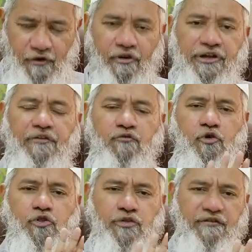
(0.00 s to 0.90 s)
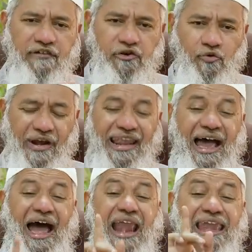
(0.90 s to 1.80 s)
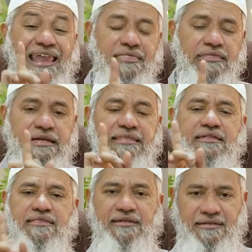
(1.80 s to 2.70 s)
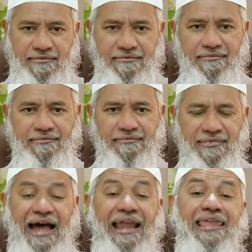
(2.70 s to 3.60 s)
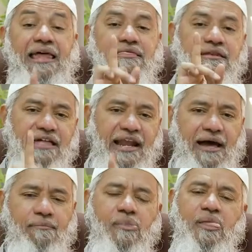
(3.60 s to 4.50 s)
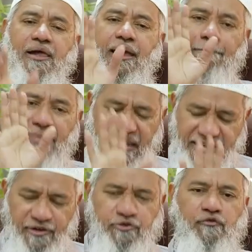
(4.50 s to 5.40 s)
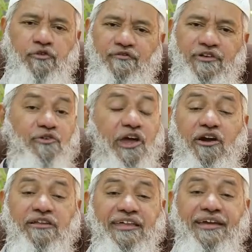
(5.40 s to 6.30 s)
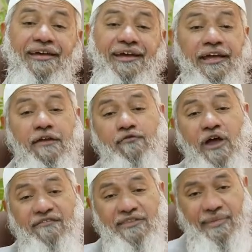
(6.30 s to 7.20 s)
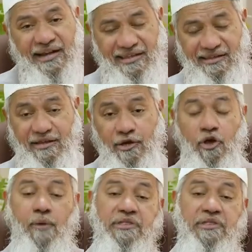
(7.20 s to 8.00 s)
Whatever oath you have given to Allah, unless it's a sin, unless it's haram, best is to fulfill. You cannot say, if you have the money, your